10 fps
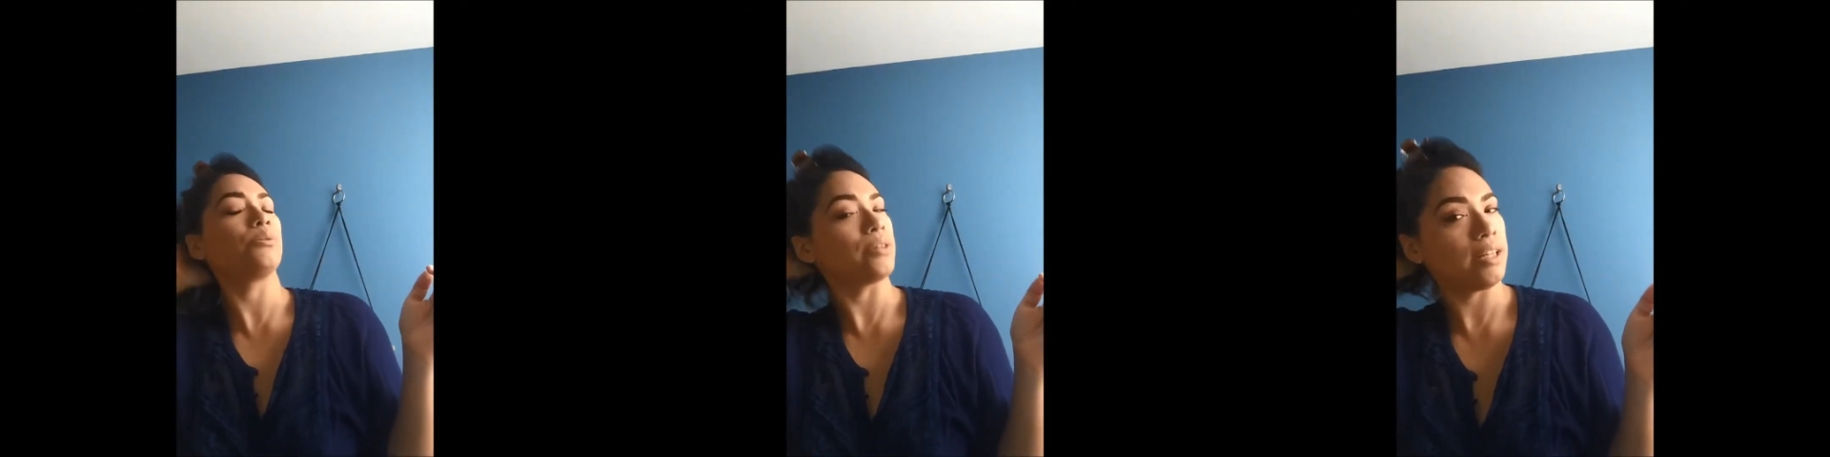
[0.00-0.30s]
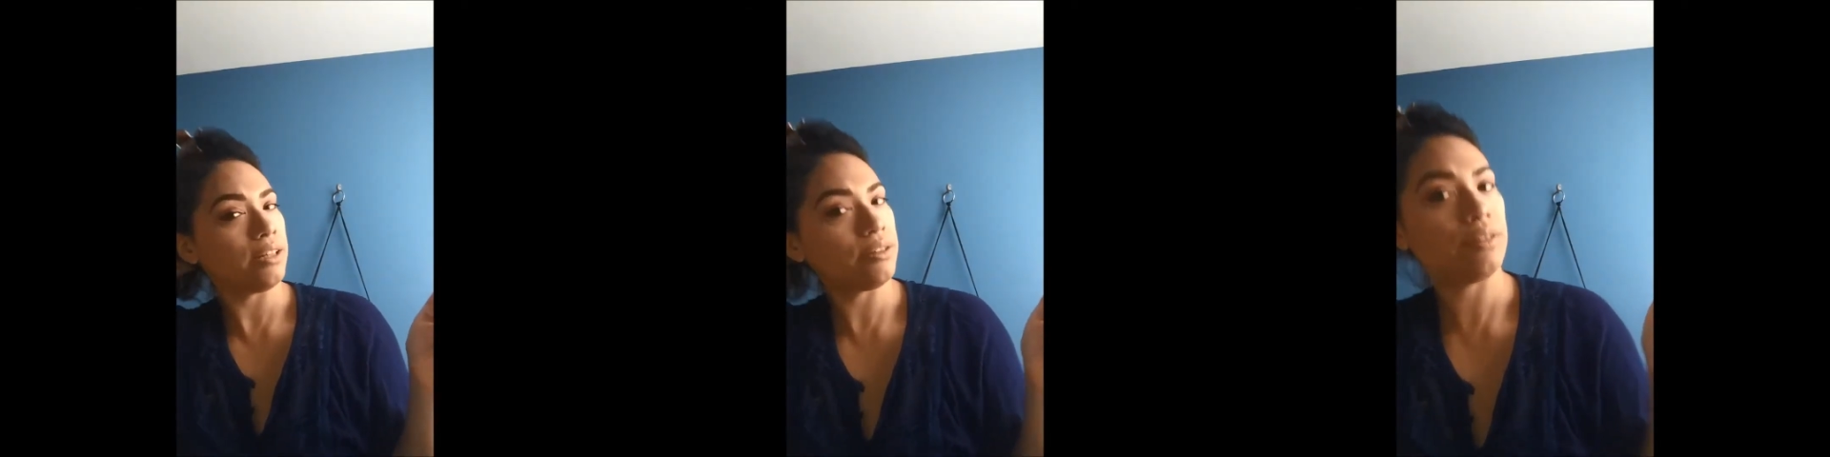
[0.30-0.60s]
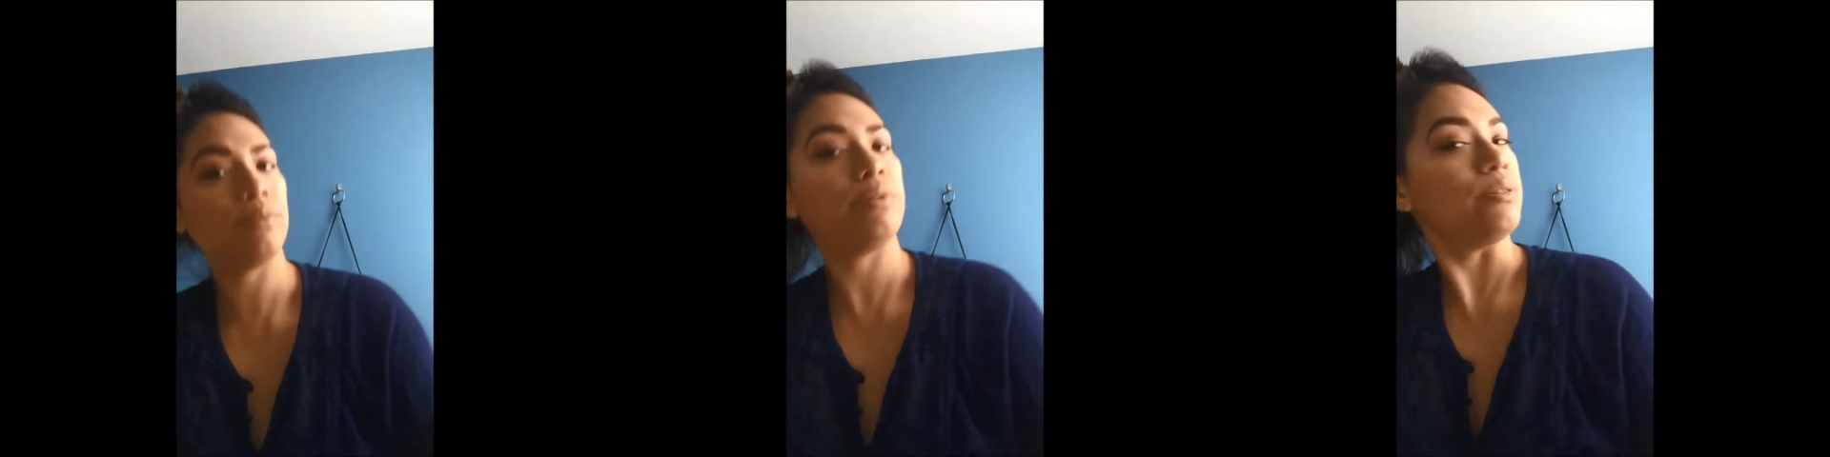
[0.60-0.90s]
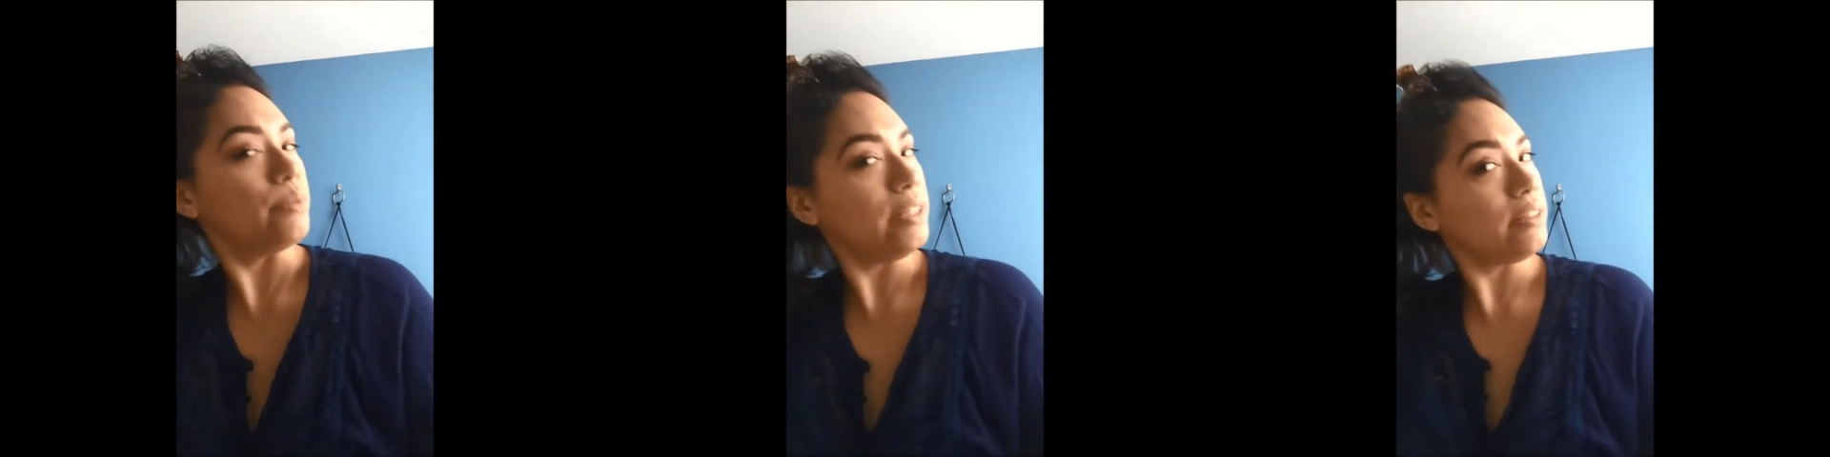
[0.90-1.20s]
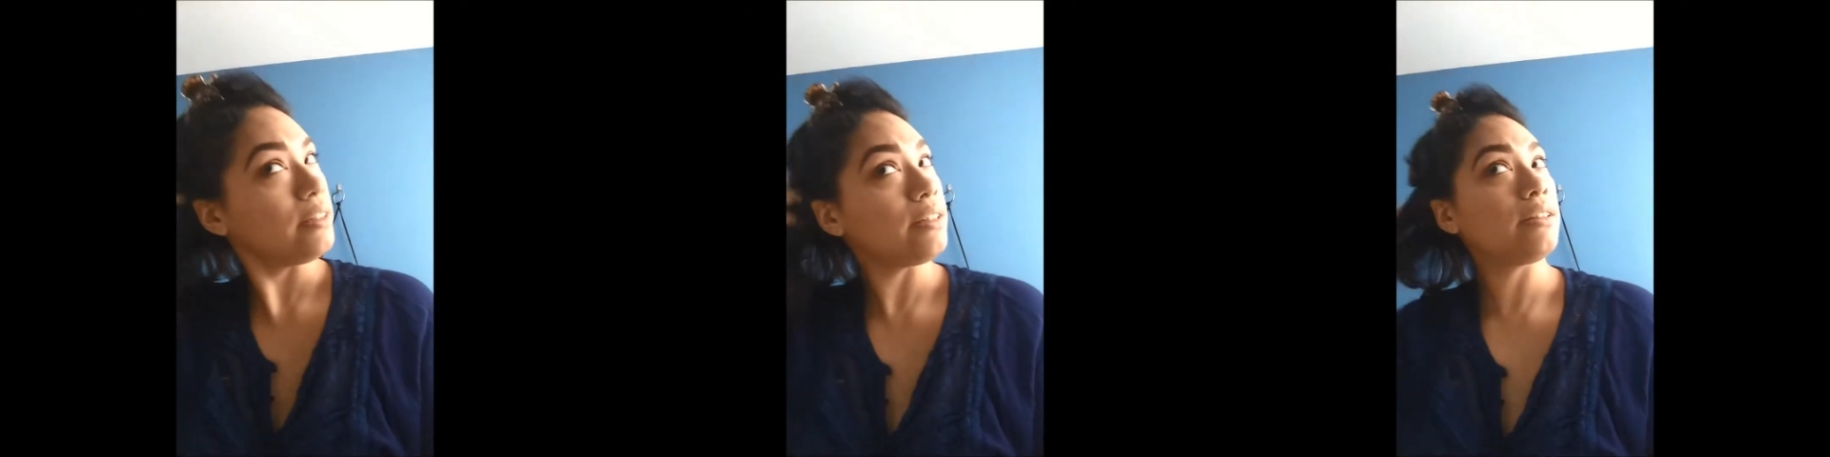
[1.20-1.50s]
like working out, so I was
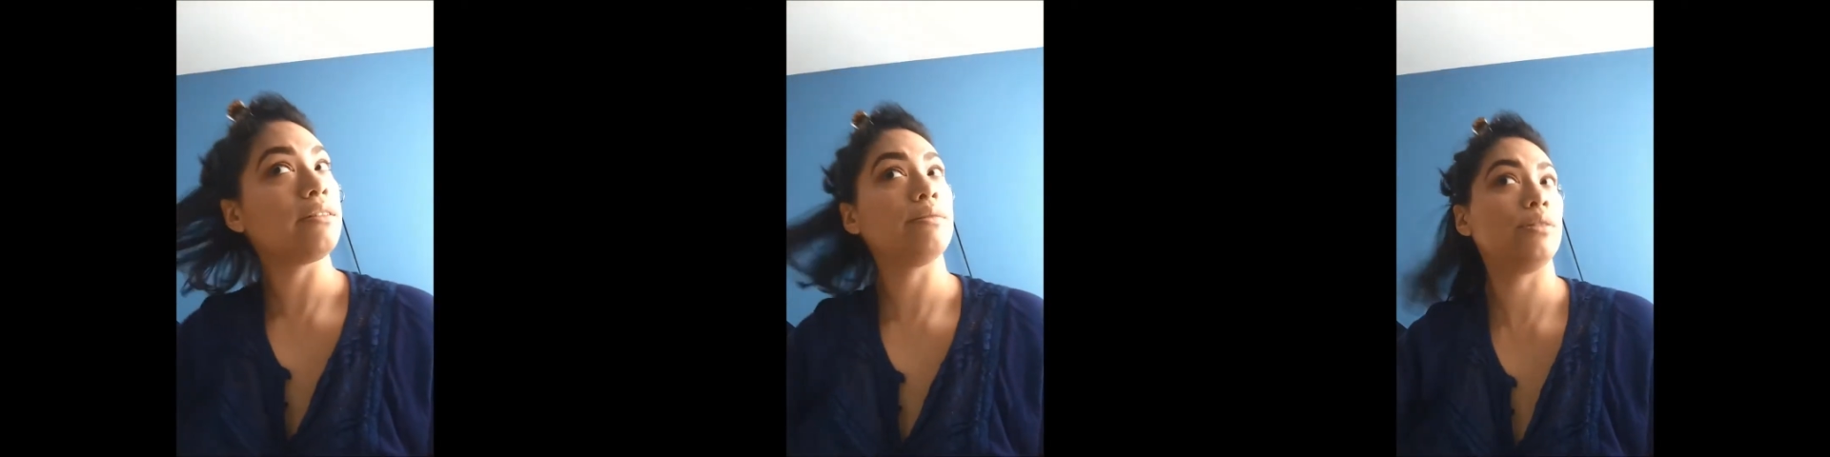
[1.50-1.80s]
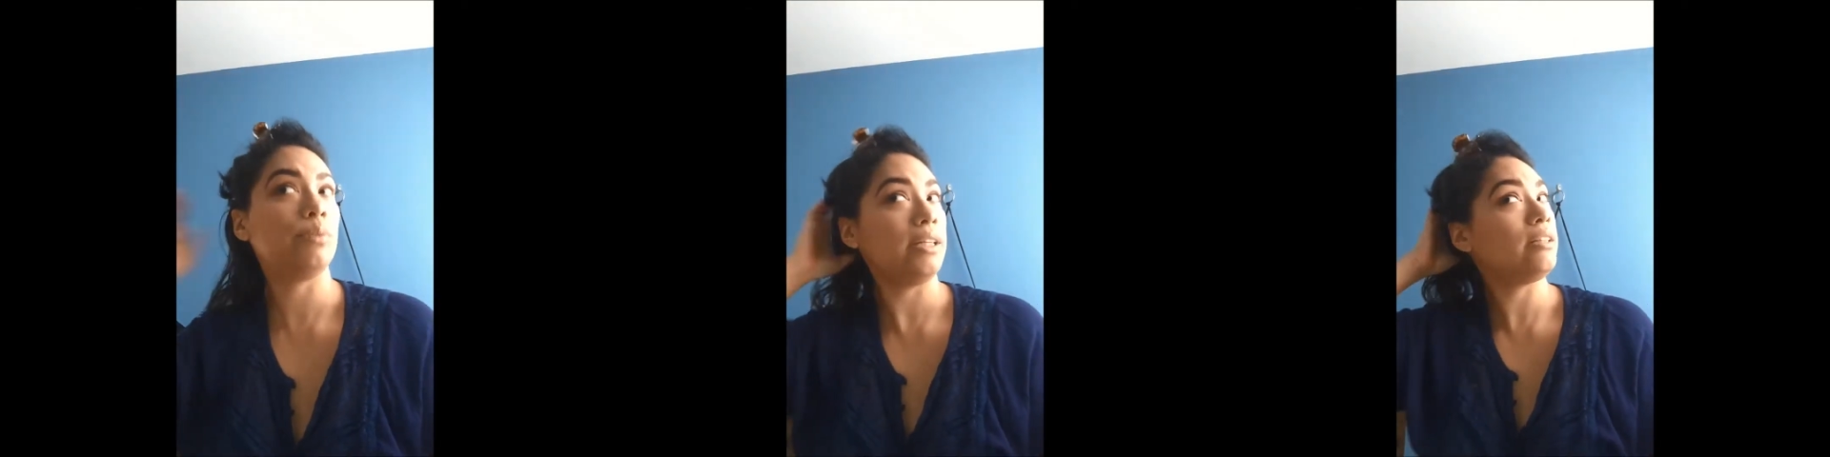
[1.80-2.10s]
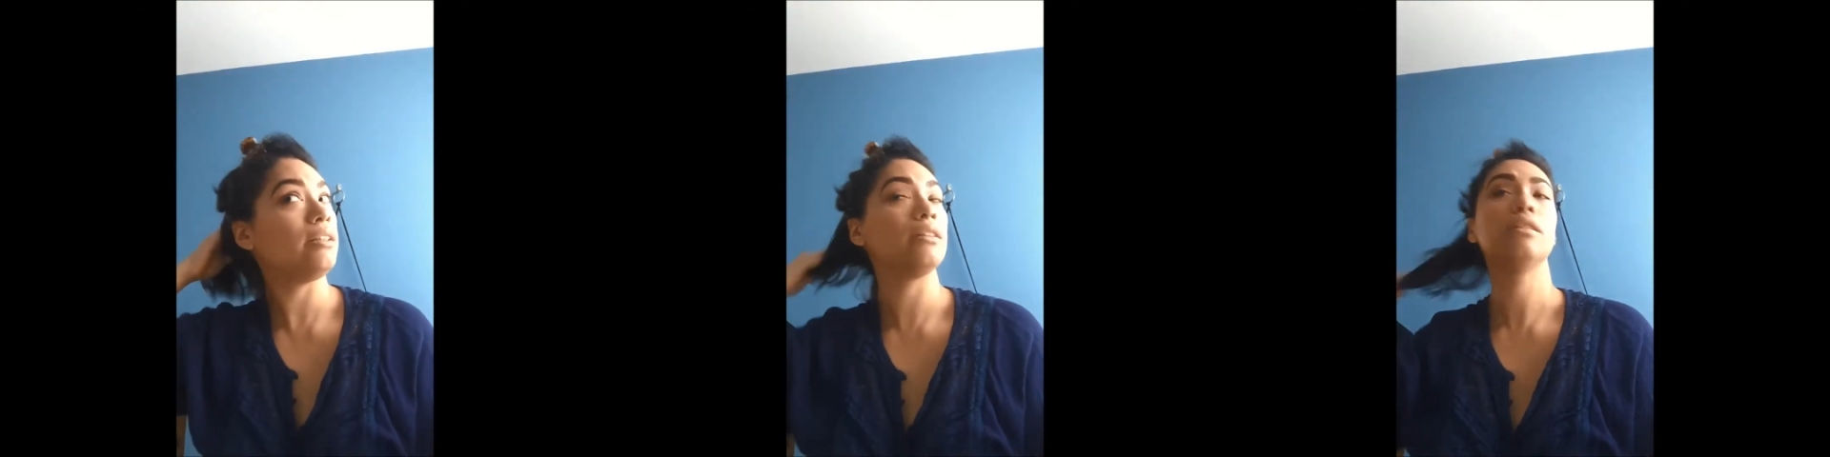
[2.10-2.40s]
sweating, you know, sweating.